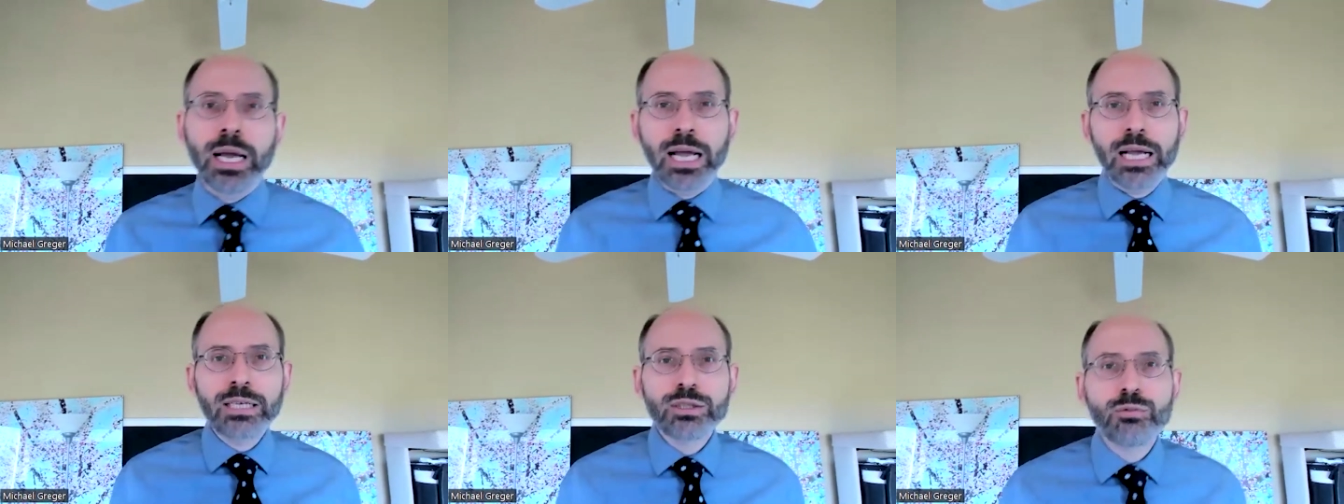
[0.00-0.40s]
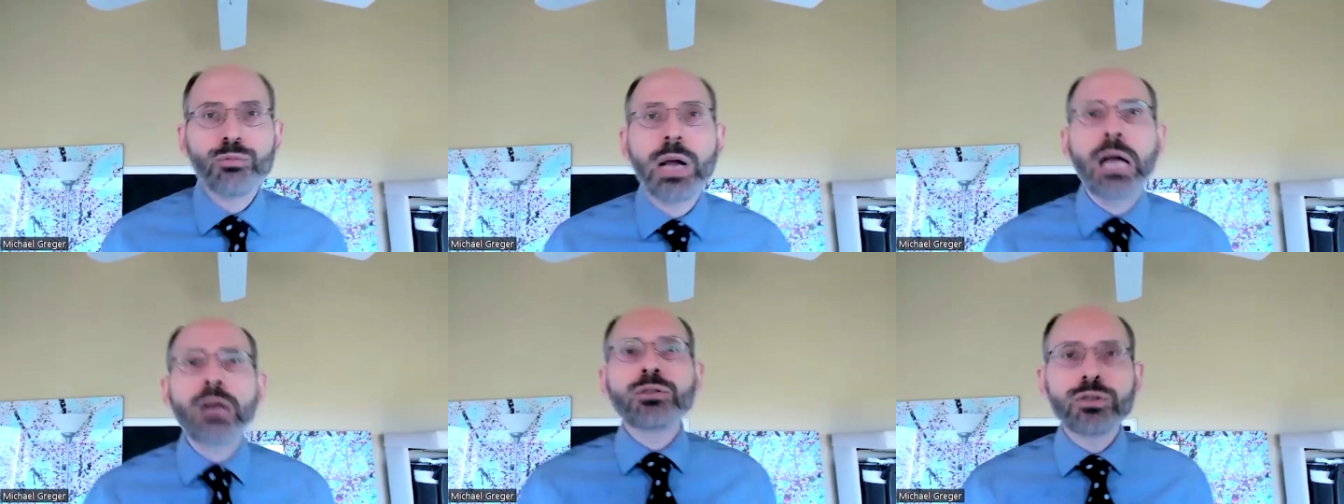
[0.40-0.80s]
surround
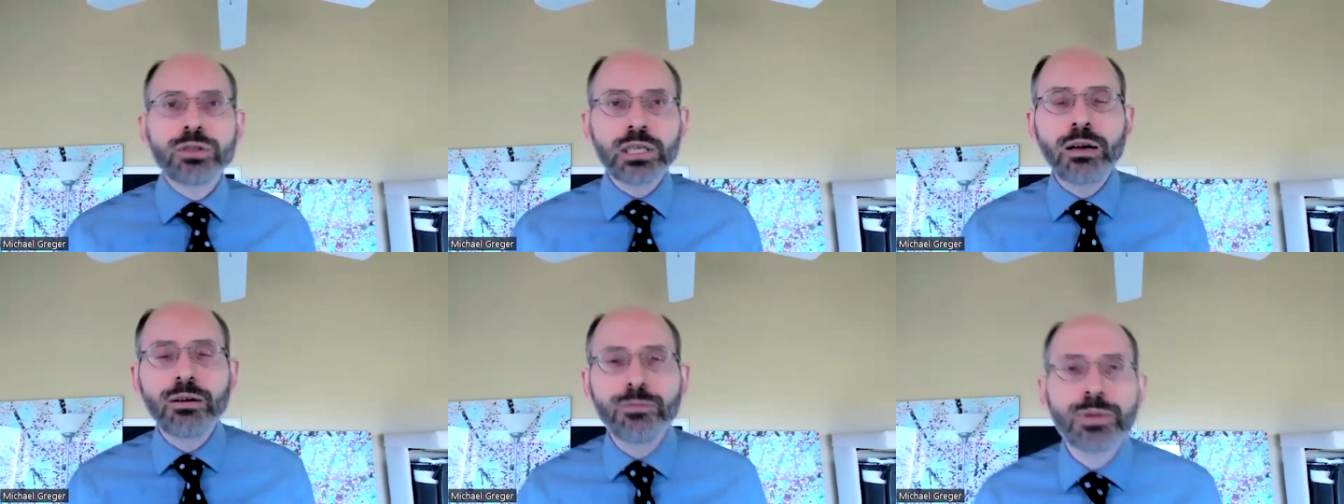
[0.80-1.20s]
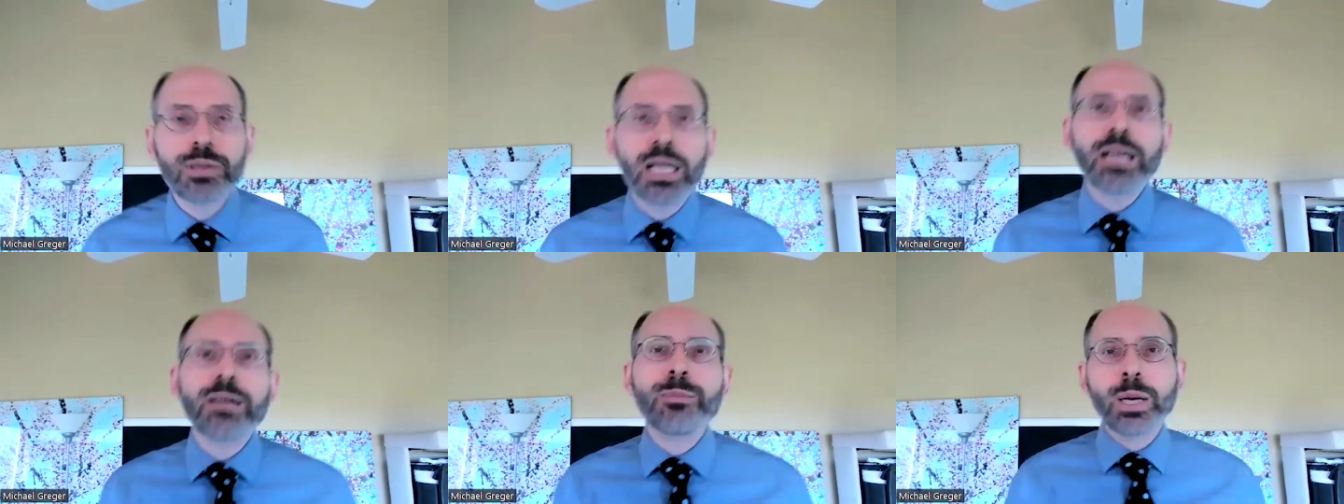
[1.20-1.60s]
yourself with
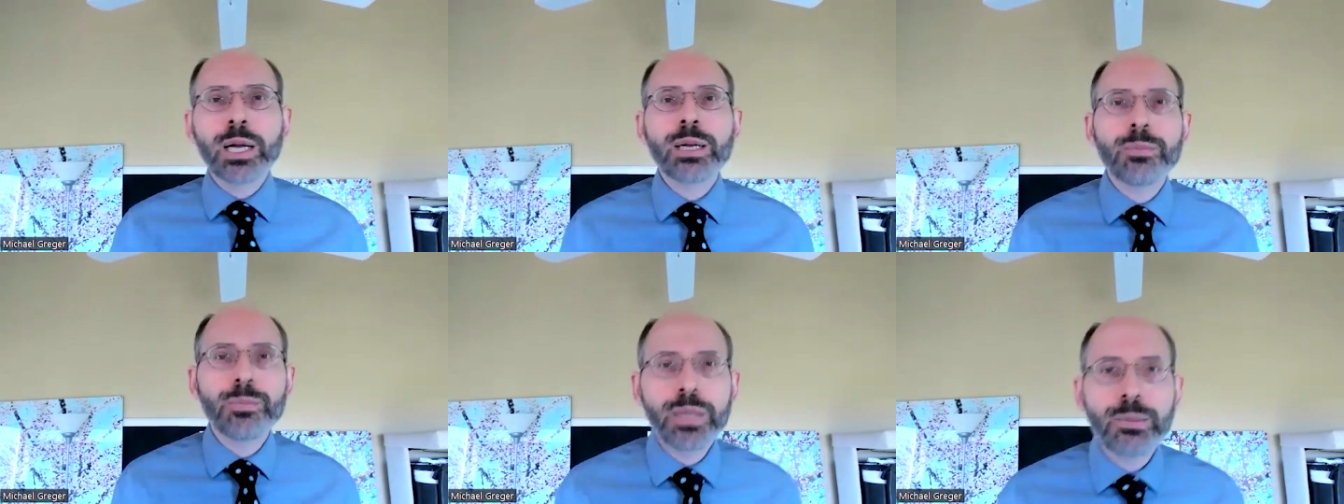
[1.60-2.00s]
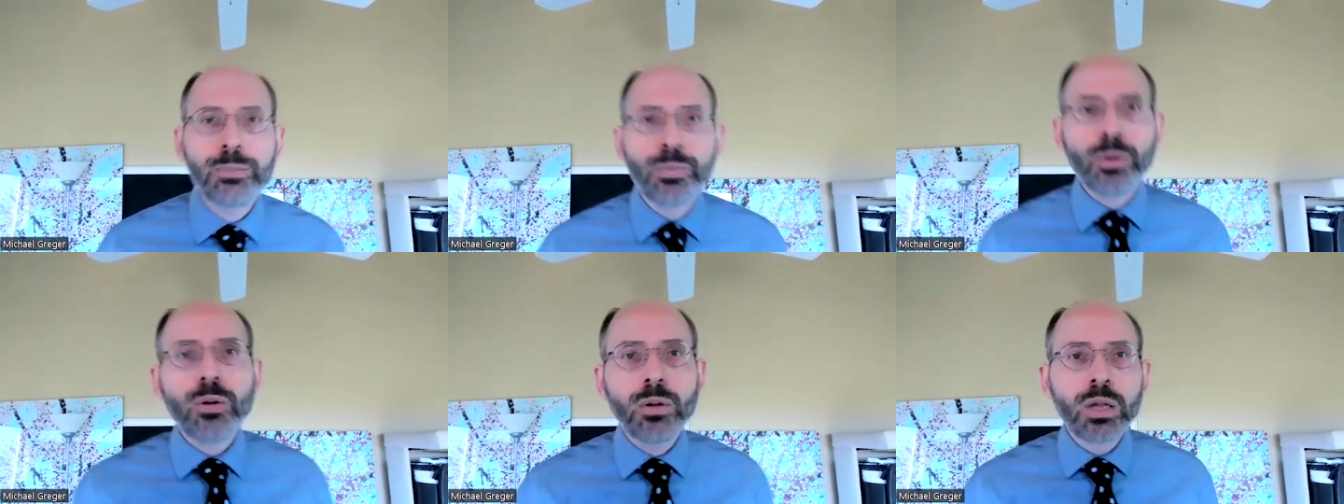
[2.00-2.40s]
like-minded
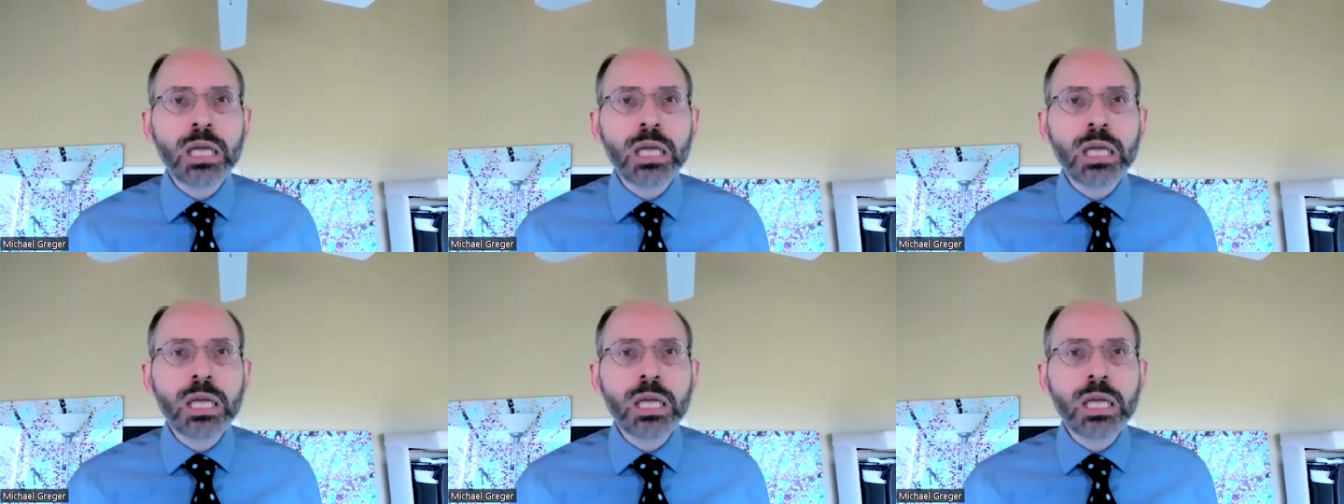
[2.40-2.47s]
people,